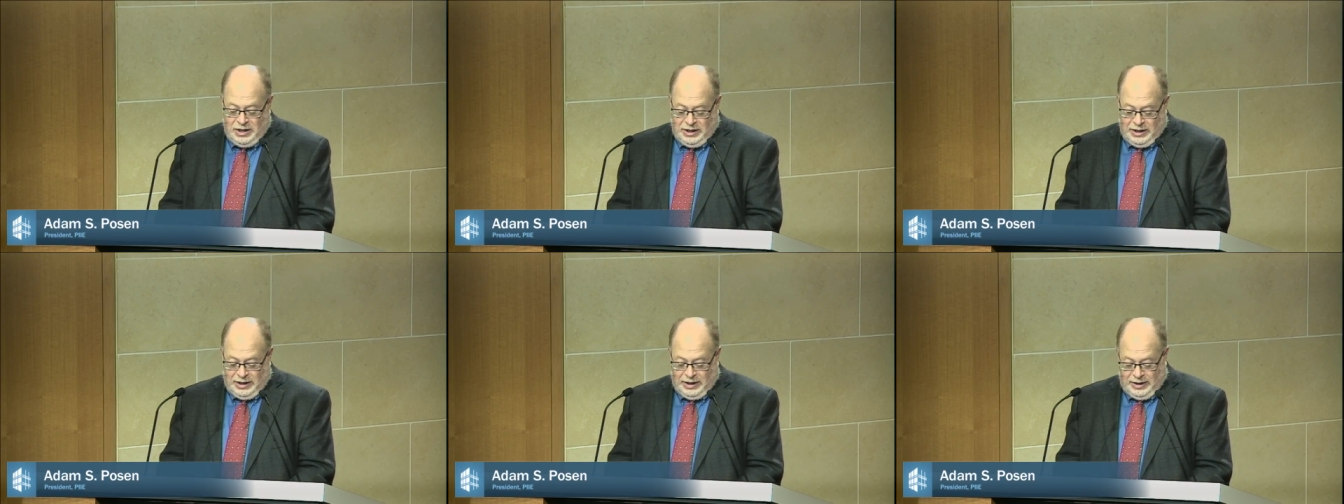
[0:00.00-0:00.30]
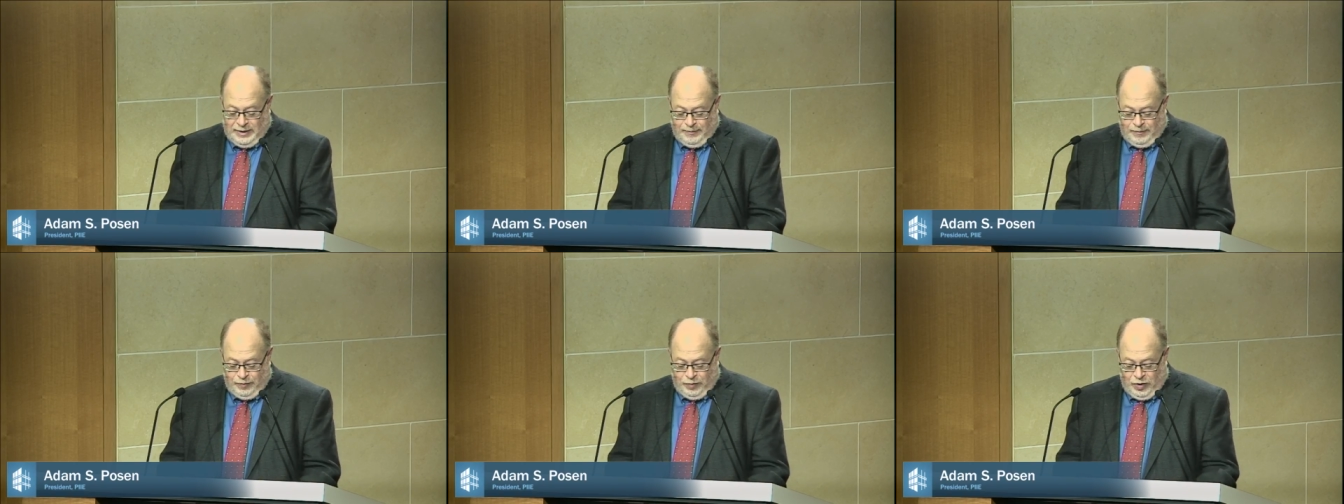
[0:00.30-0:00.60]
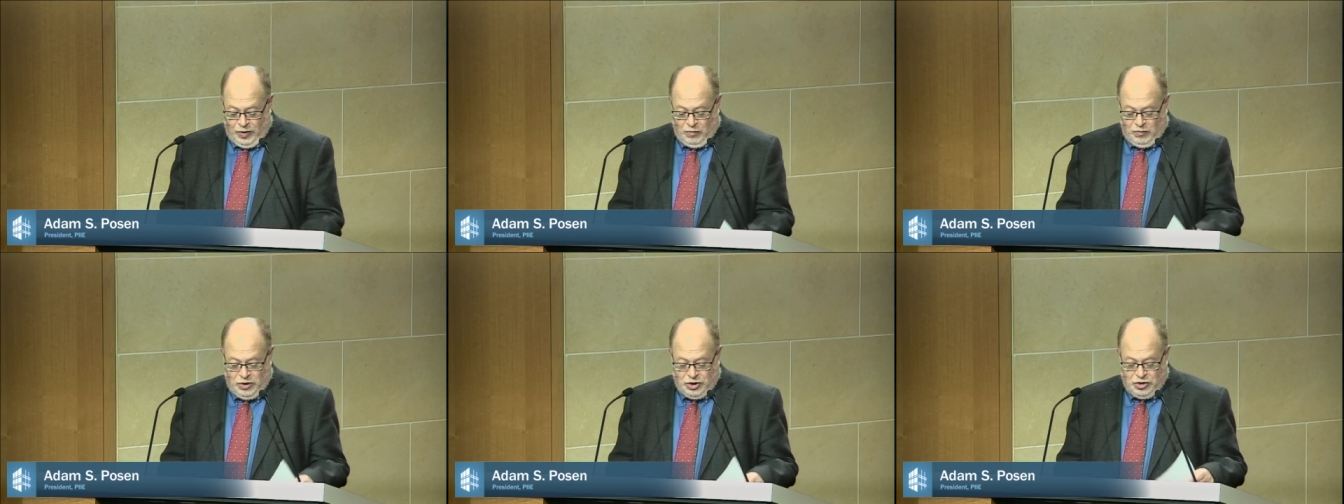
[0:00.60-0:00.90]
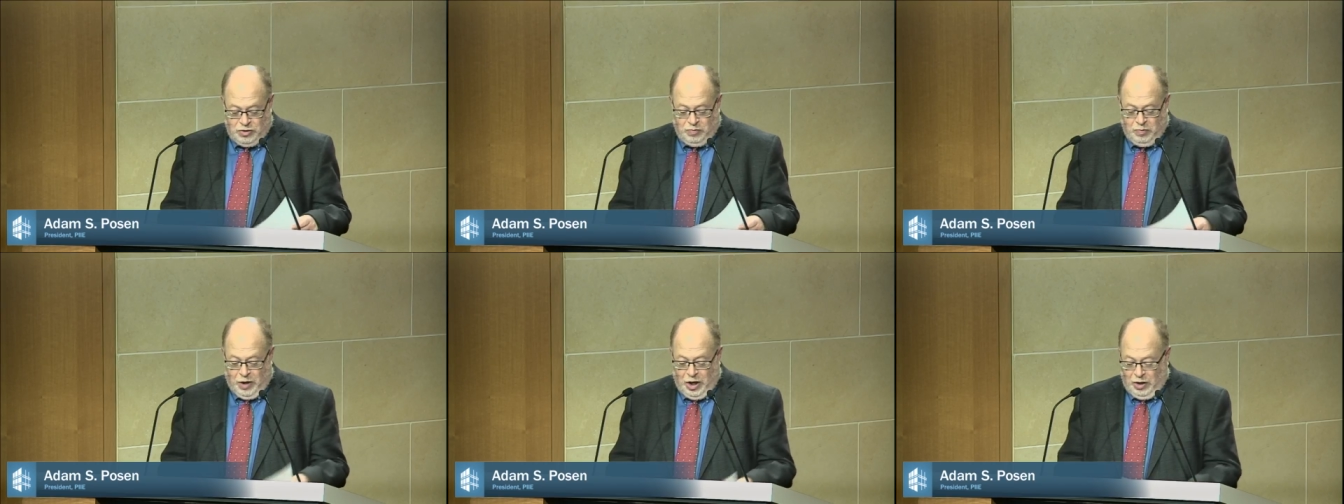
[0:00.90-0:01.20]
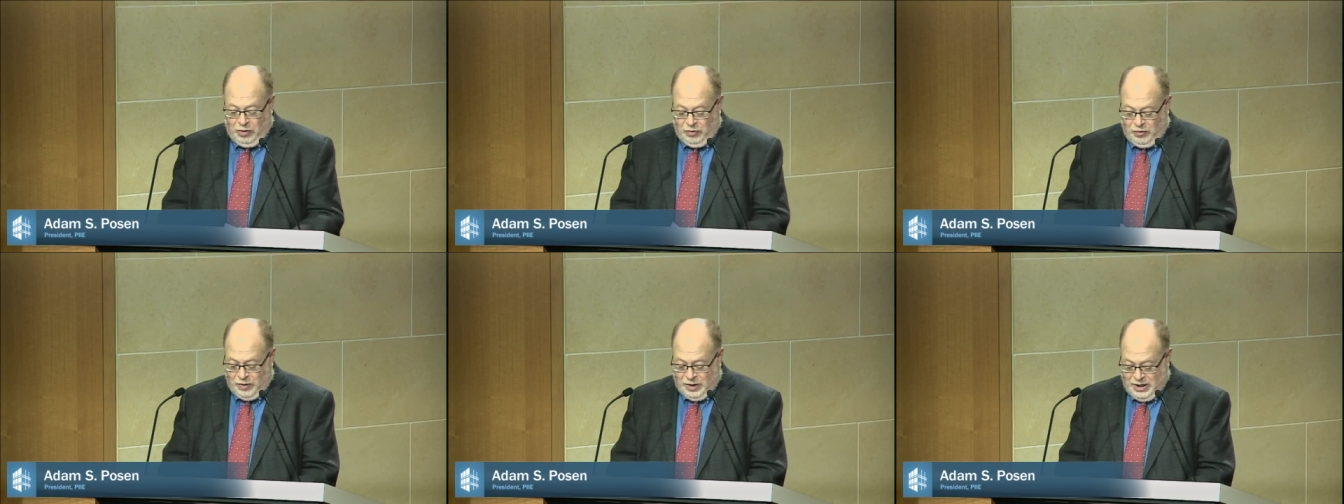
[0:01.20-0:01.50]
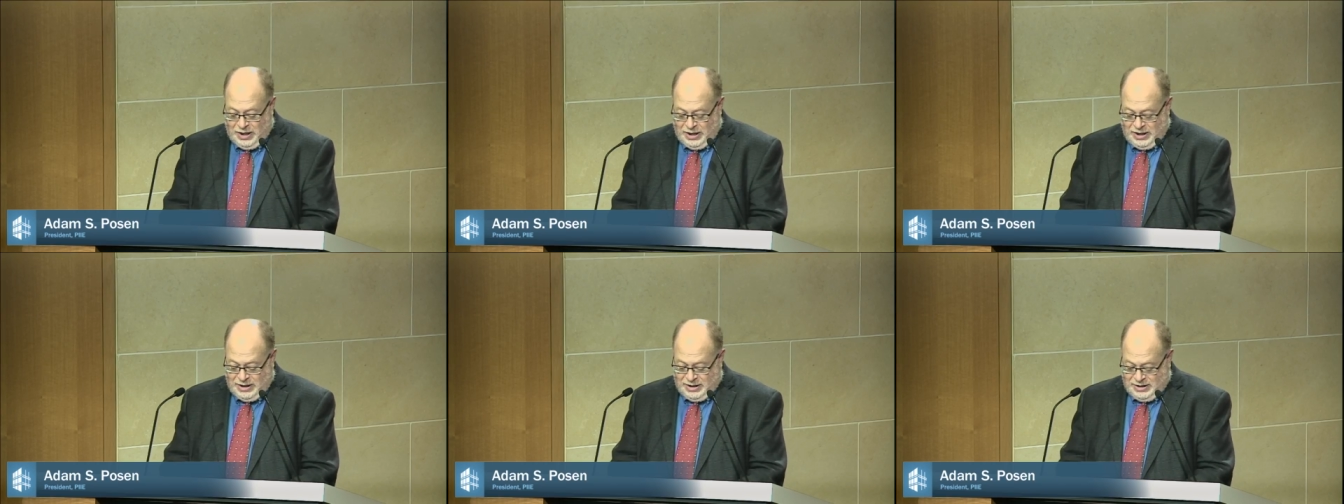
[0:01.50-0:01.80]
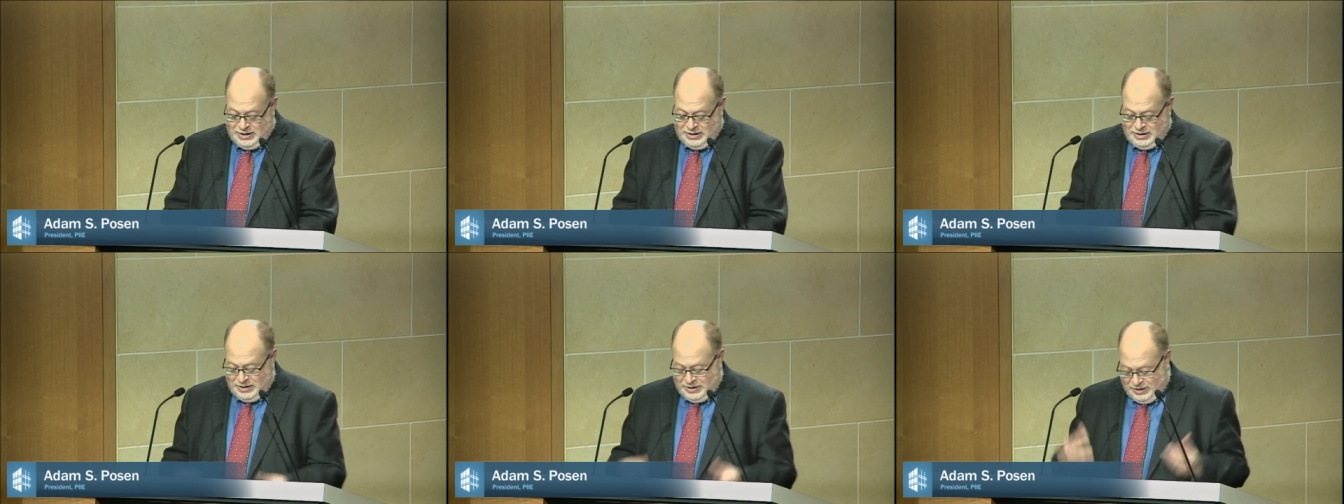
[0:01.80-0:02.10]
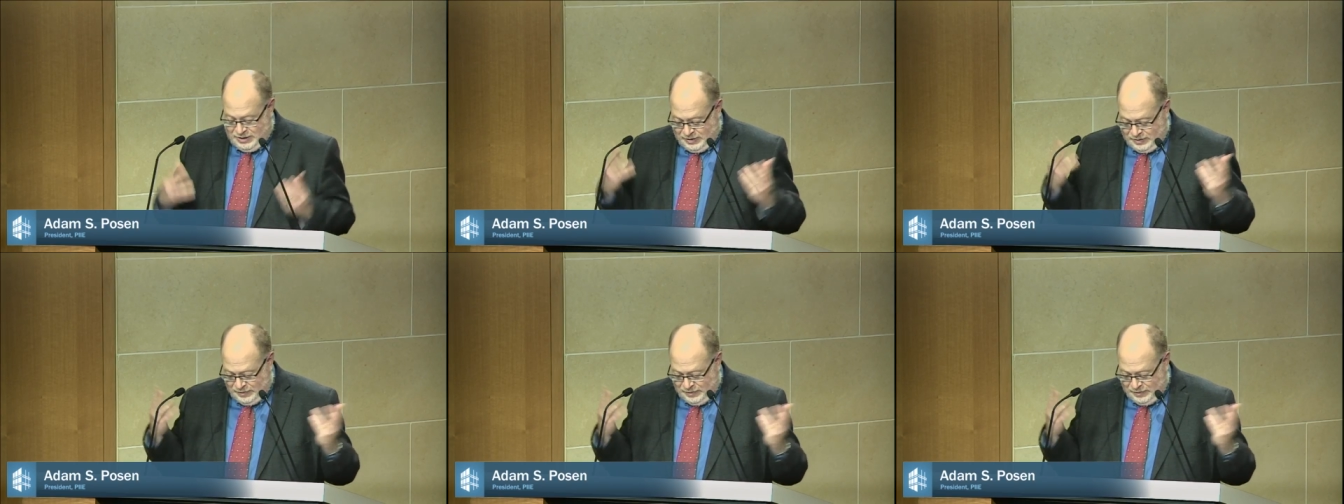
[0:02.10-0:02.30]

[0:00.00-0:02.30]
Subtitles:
Richard Baldwin is